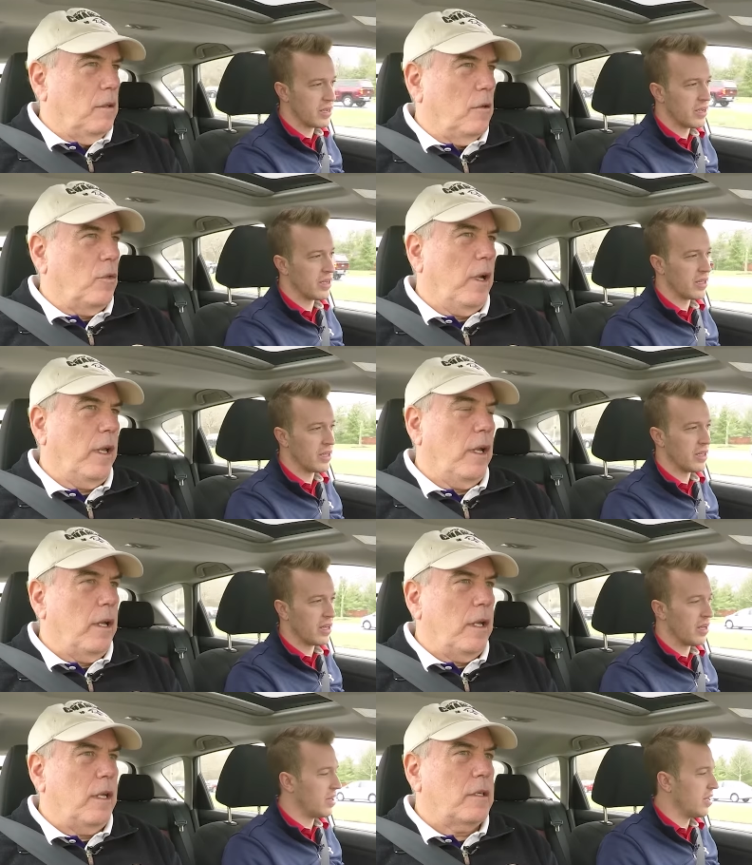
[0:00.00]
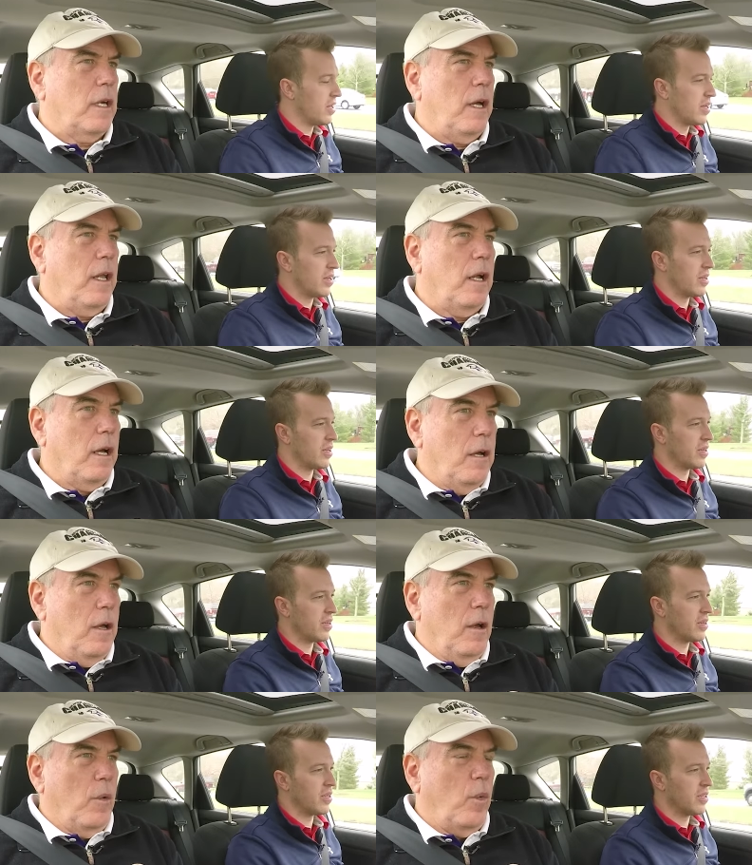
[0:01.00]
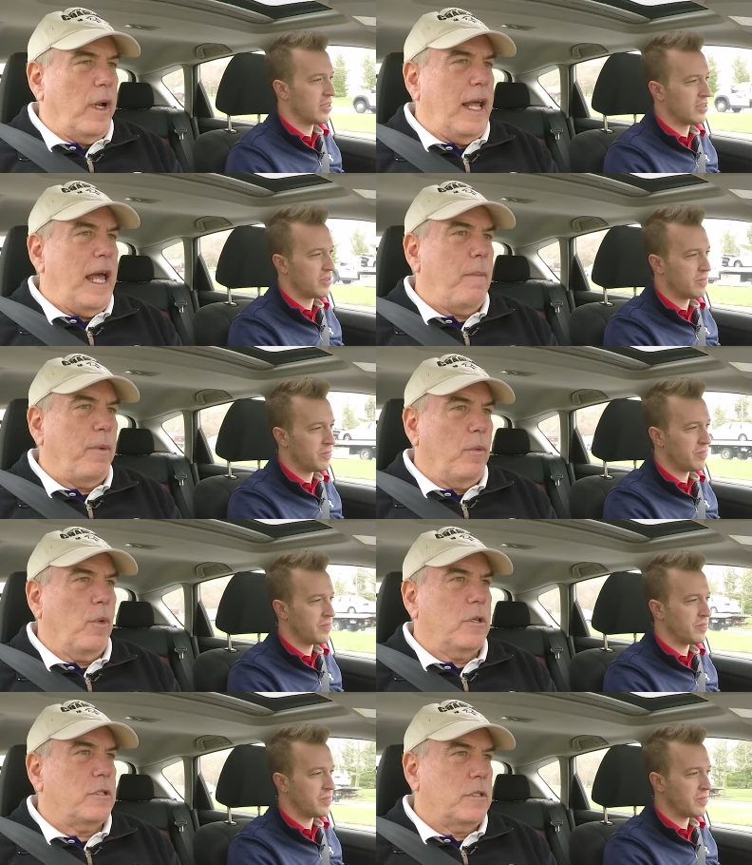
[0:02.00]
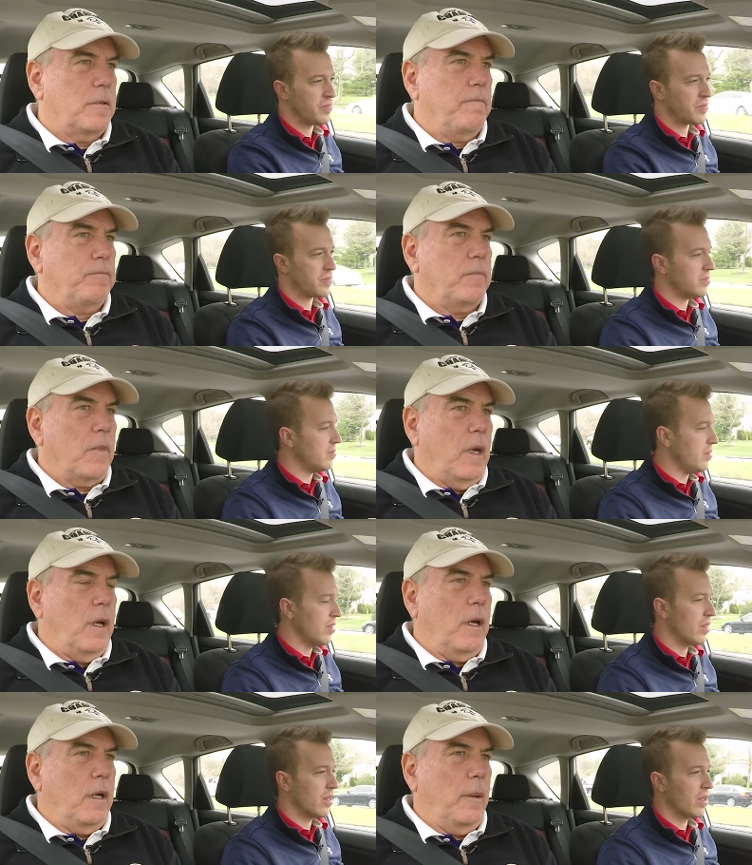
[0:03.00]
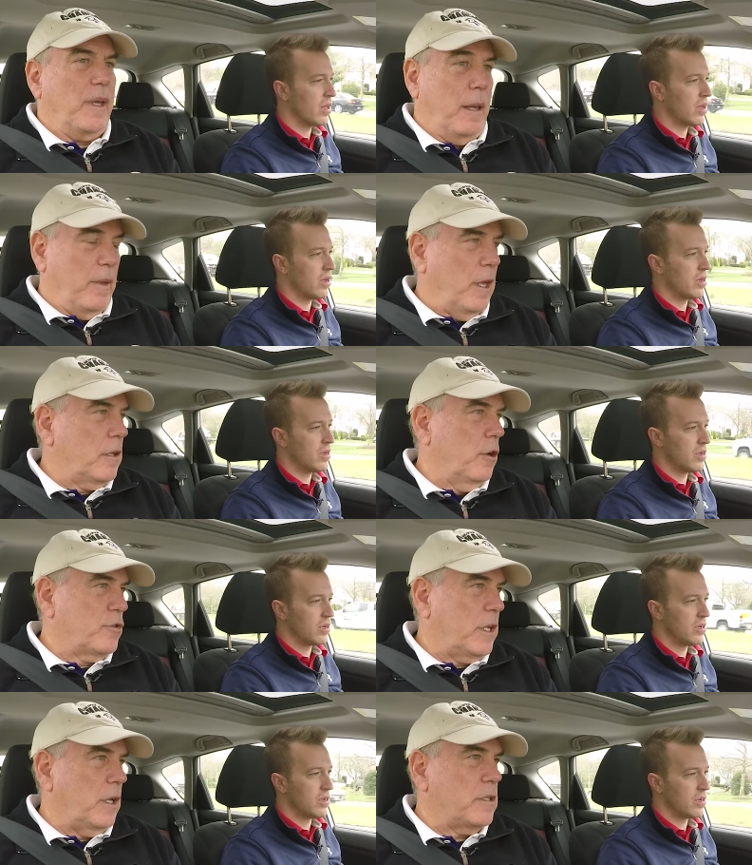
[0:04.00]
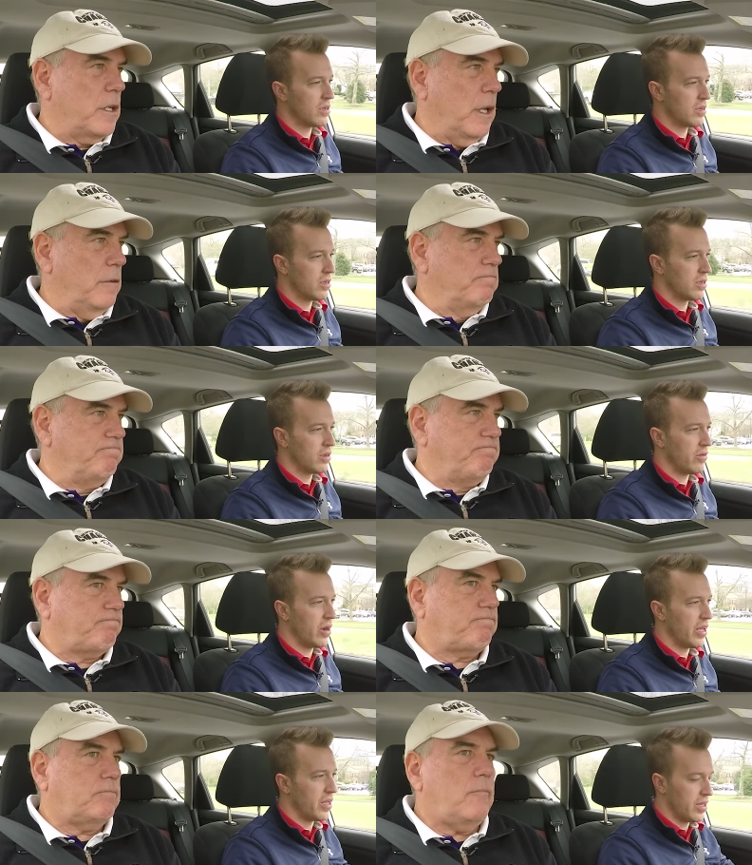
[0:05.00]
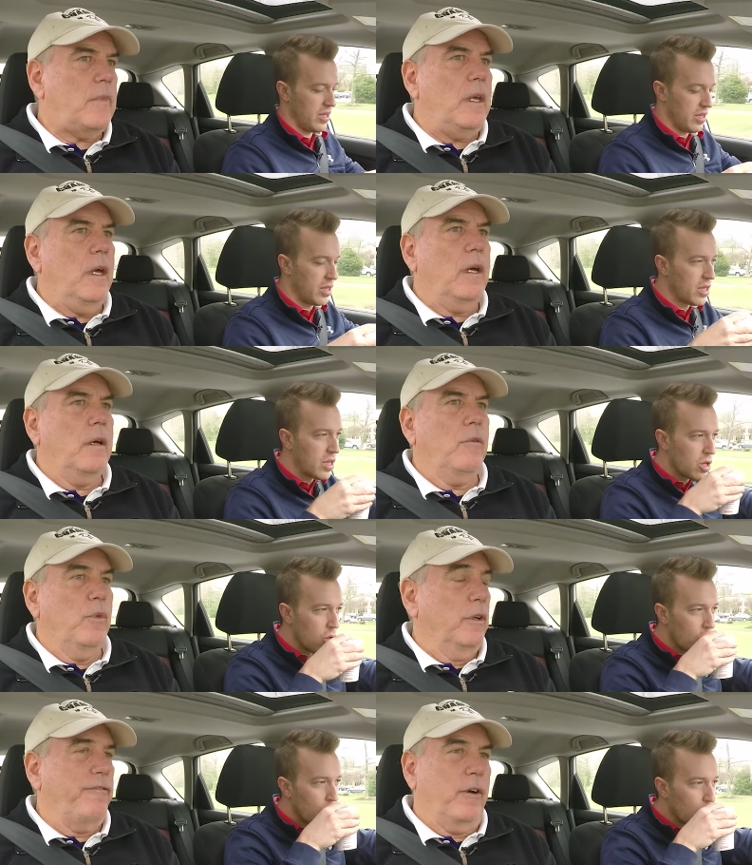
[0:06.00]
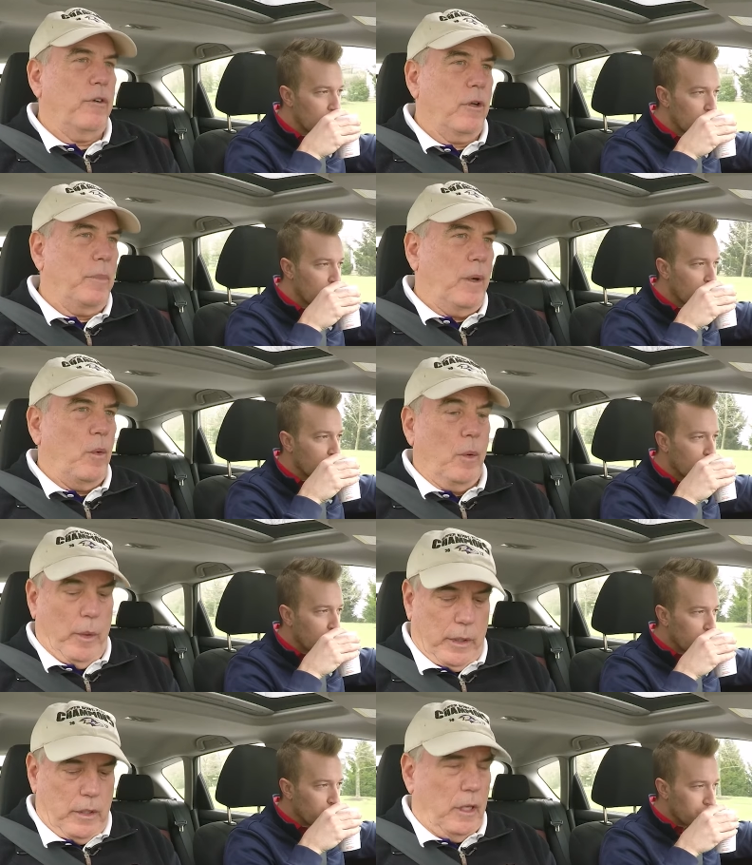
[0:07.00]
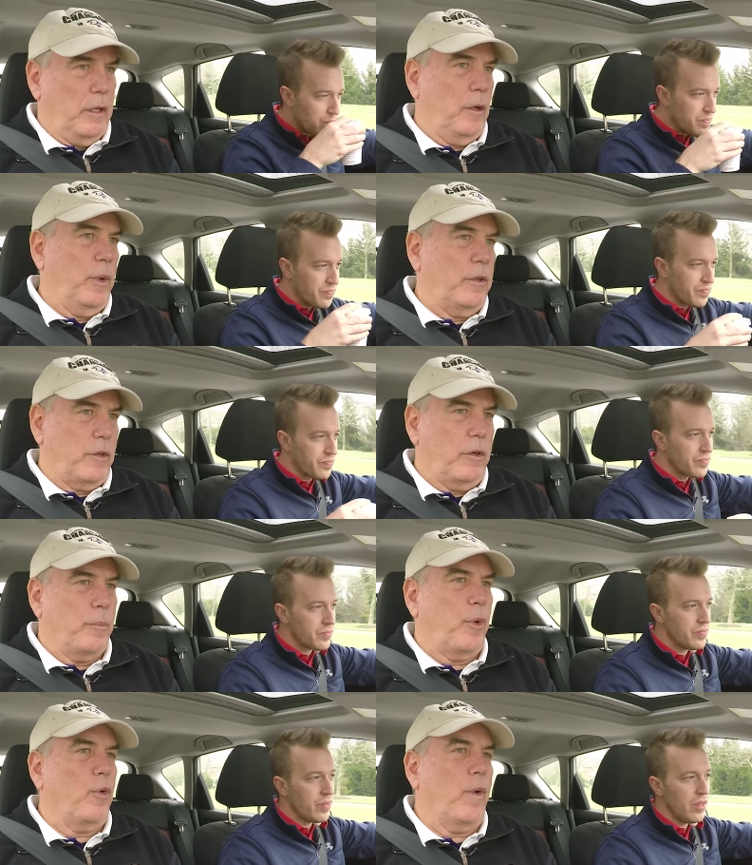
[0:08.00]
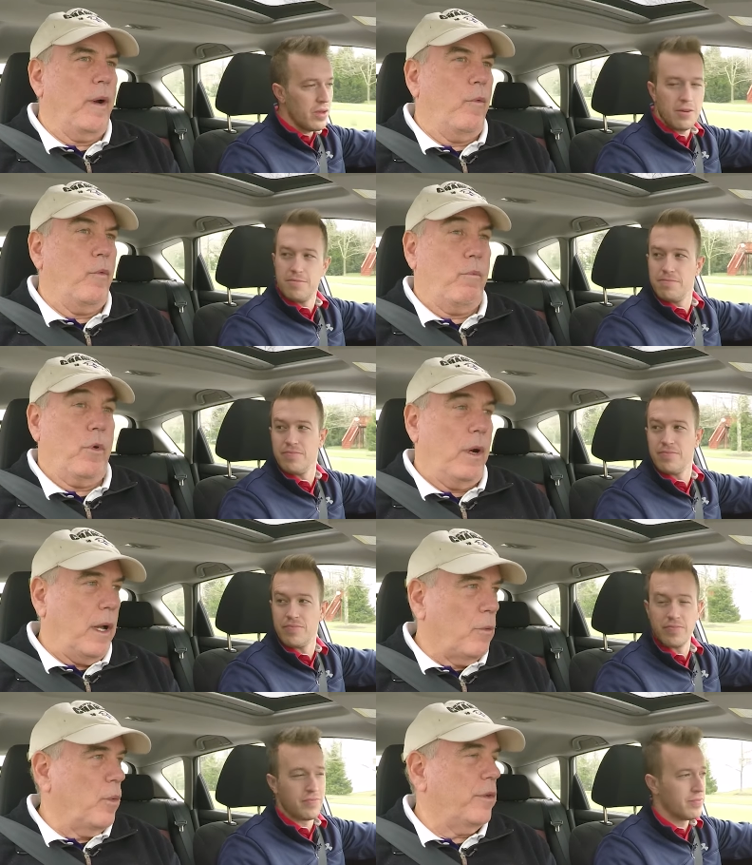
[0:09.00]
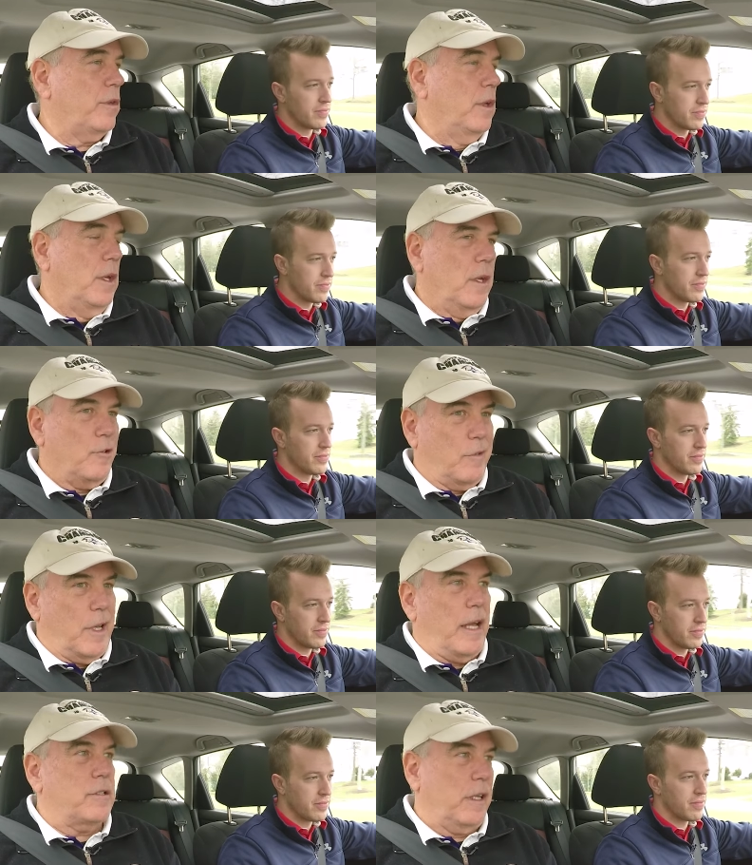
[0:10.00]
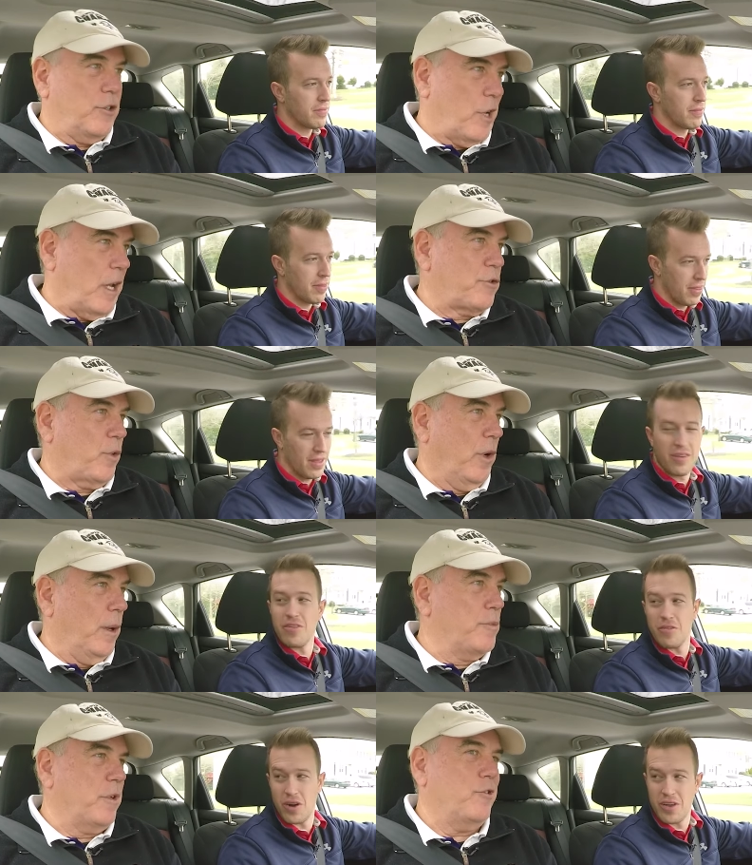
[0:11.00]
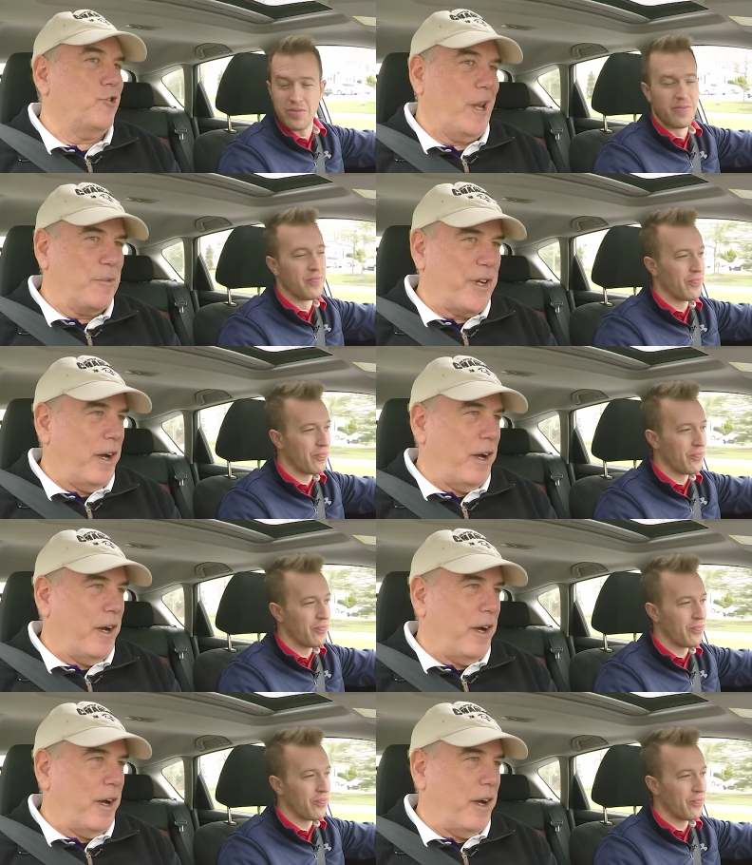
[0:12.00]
Speaker 1: uh, Ryan. It, it kind of, what happened was uh, I became the head coach at Kent State. Right. I uh, really felt good about what we had done there. We had turned the program around with guys like Josh Cribbs right. and James